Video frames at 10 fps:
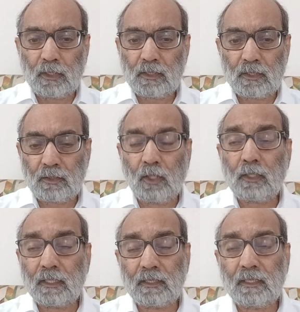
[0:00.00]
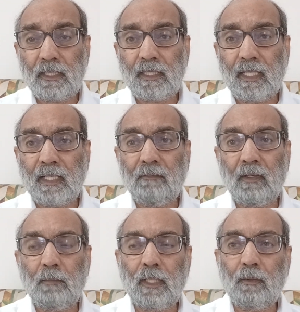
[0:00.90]
It's just not necessary that they
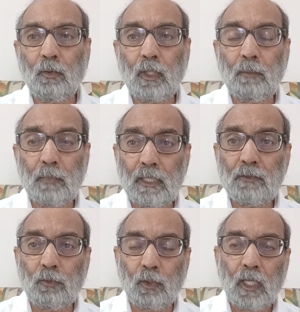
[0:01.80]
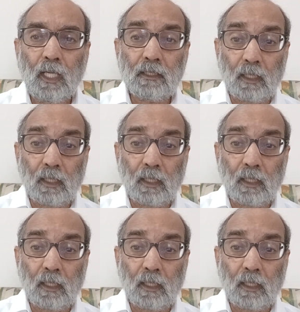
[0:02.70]
will be only peaceful.